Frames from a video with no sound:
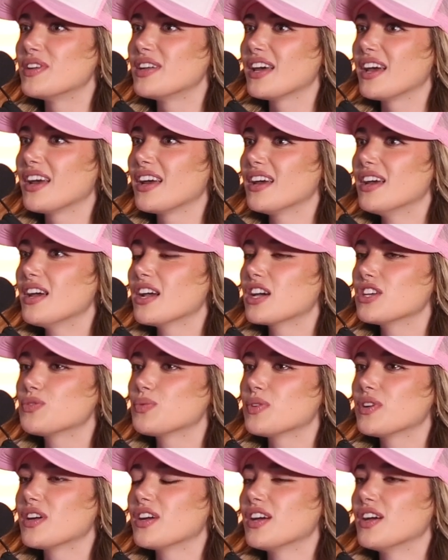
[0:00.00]
one day? Because
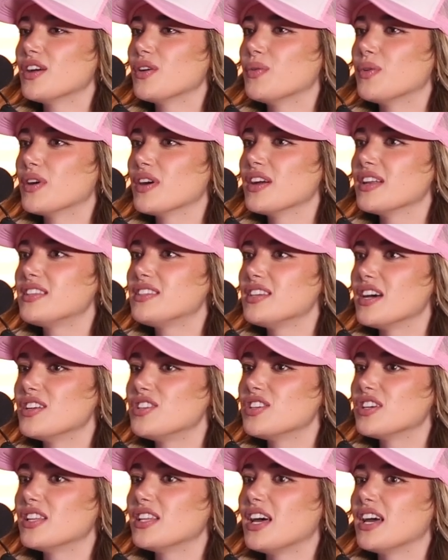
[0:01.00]
I mean, we're, we're in
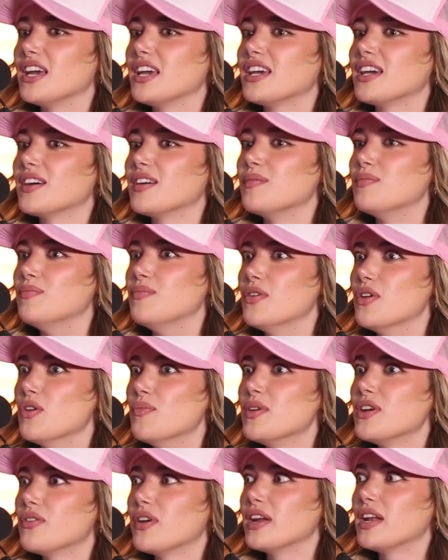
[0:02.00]
such a like
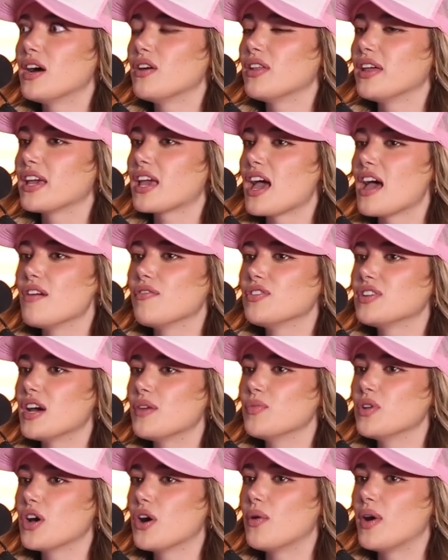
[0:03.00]
moment right now. Like every
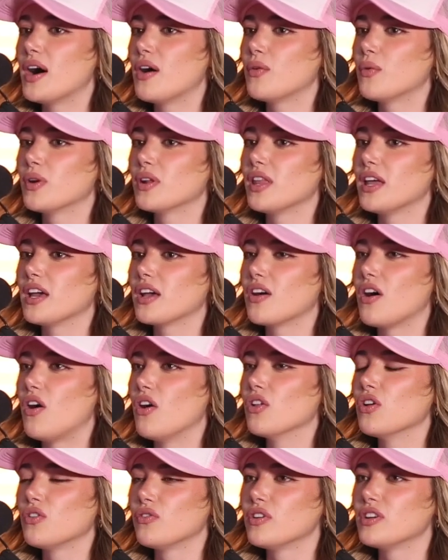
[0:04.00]
time we go out, we're like
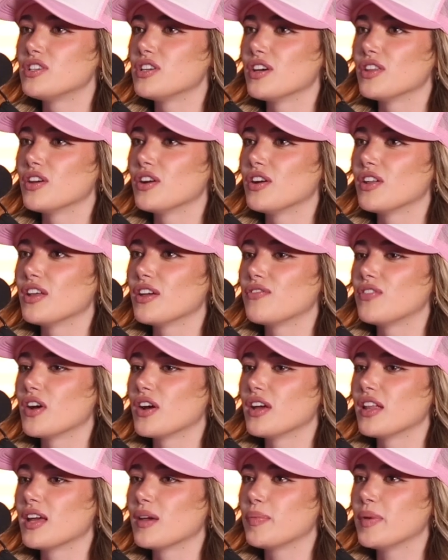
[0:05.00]
all over each other, like
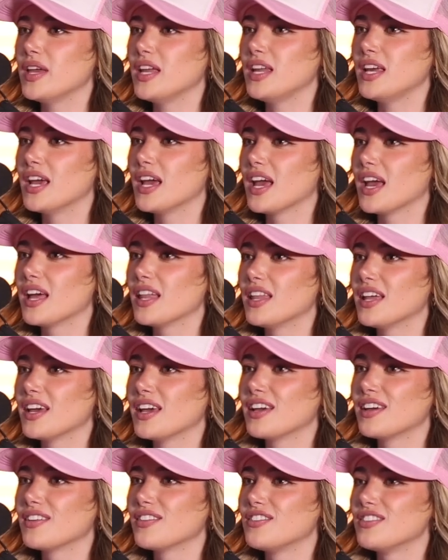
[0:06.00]
very like PDA,
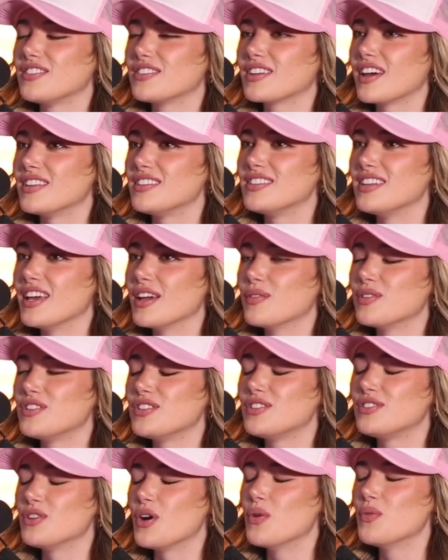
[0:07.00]
like disgusting, which
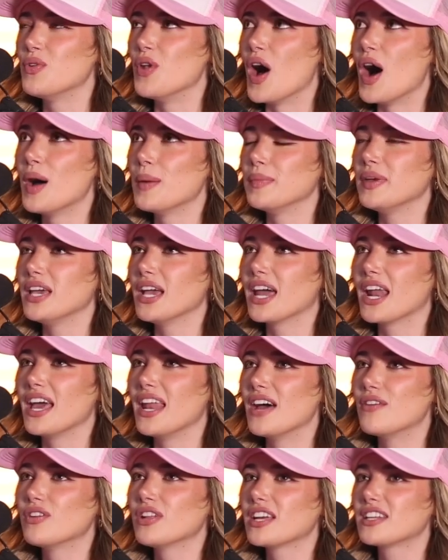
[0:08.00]
is so not me. And
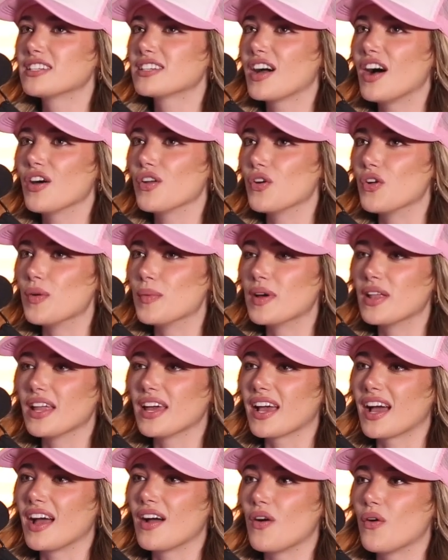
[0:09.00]
I never like to cuddle, but
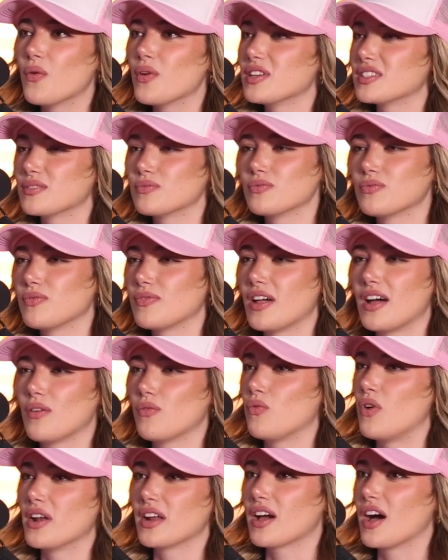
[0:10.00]
like I always
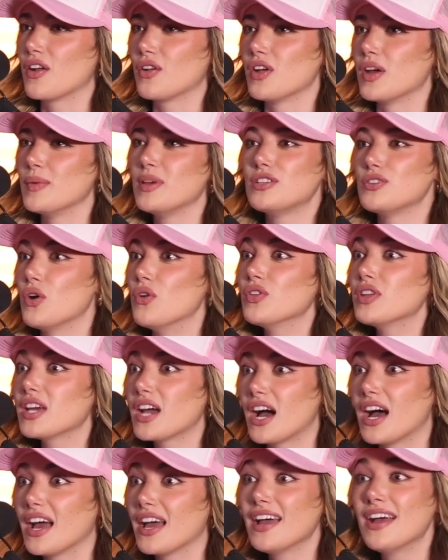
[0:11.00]
want to cuddle him. He's the only
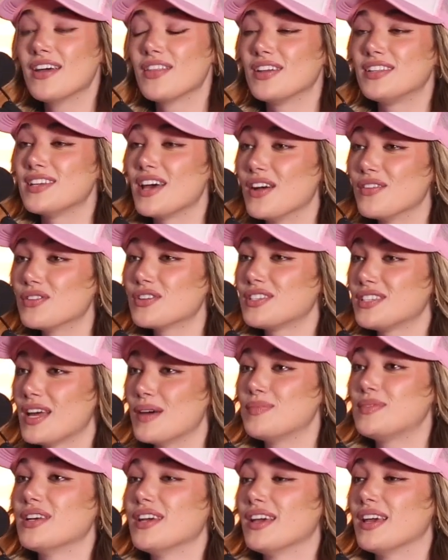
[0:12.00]
guy that's ever
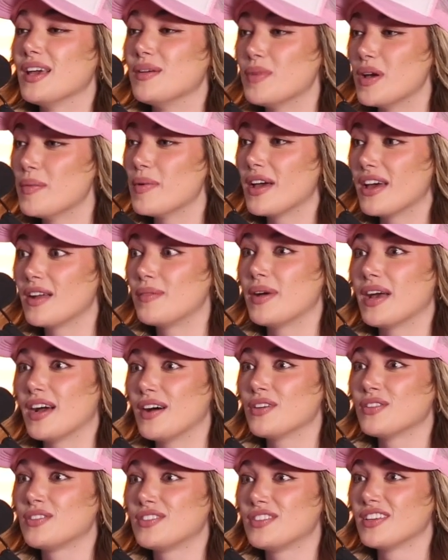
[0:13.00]
slept in my bed at my
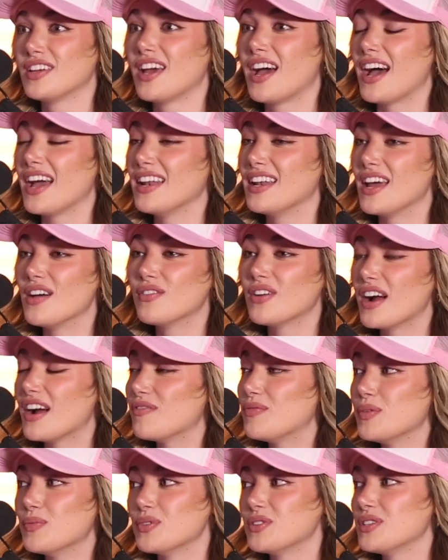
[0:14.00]
house. I never
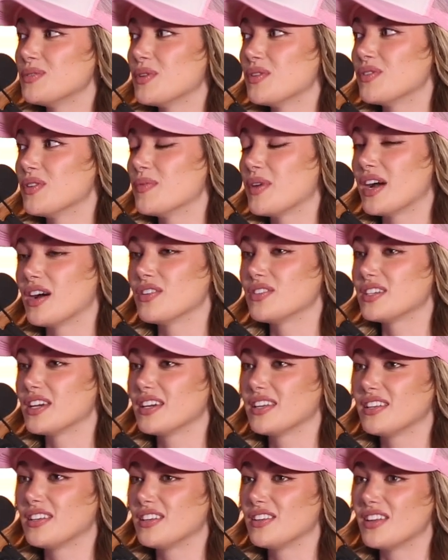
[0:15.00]
have people sleep over in my house.
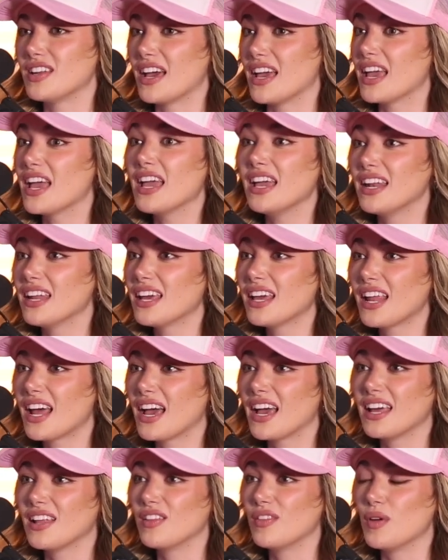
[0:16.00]
I I hate it.
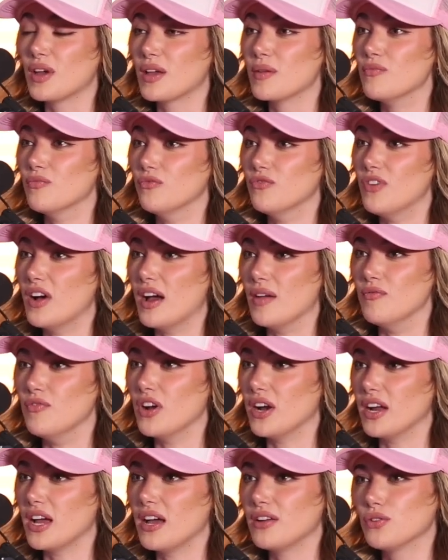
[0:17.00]
I like am, I'm
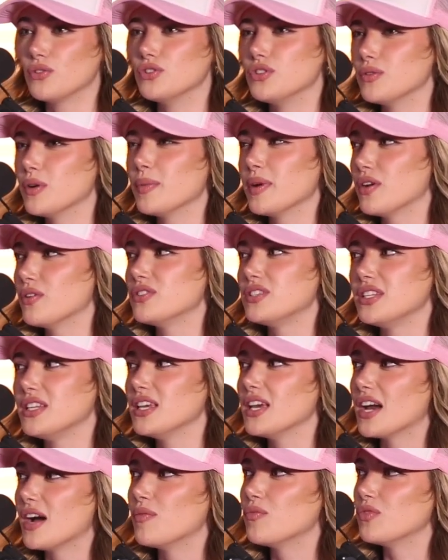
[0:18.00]
very I told you about my
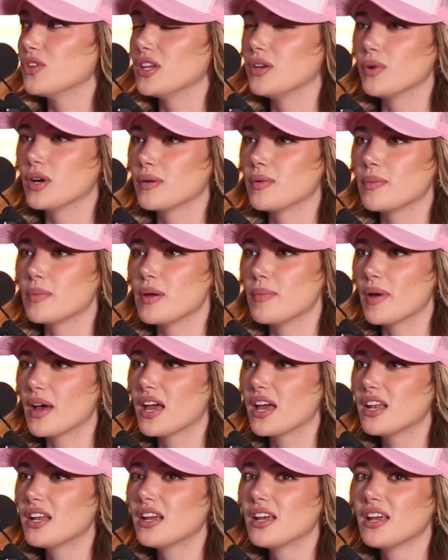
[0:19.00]
OCD, how I'm really weird about my
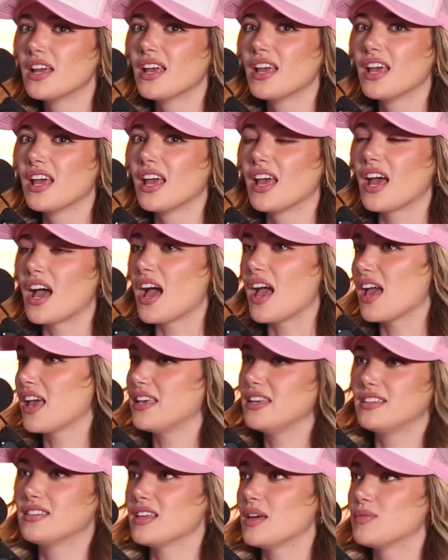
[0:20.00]
bed.
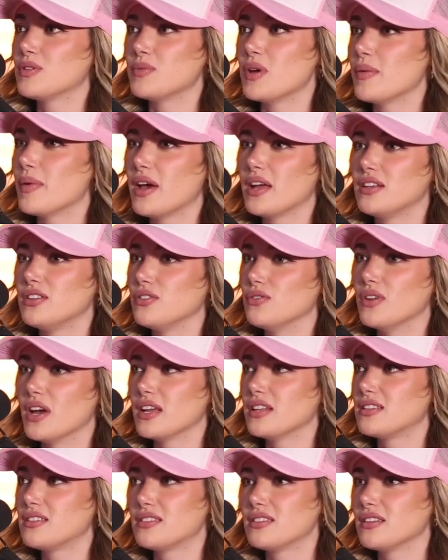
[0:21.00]
He slept in my bed two
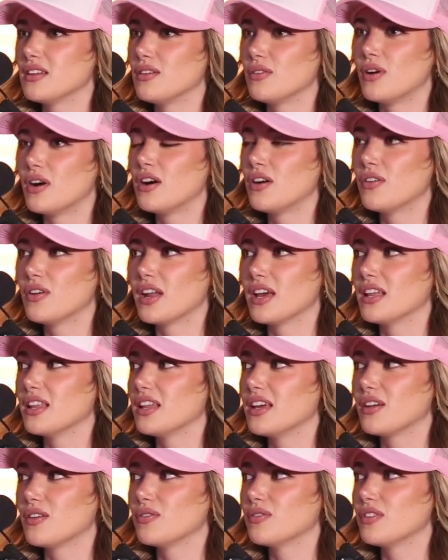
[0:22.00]
nights in a row and I
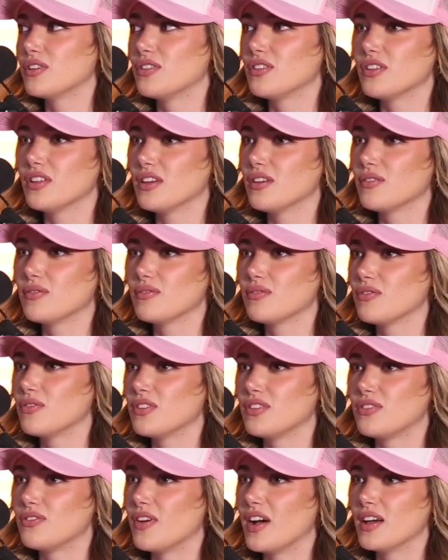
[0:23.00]
like literally
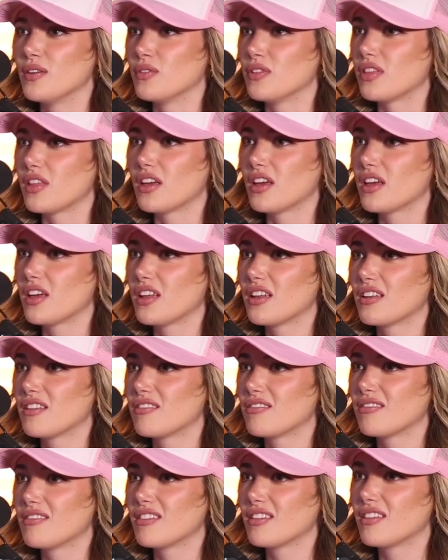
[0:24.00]
was fine with it.
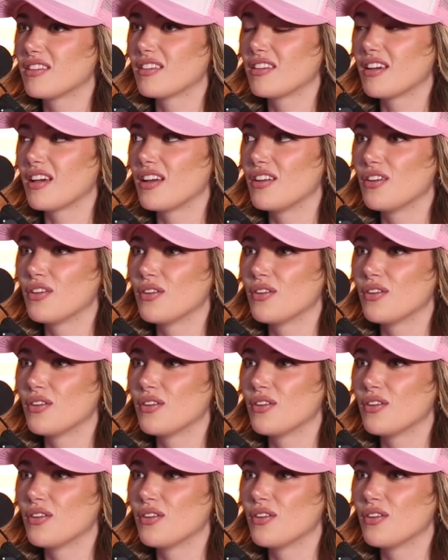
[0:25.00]
What? I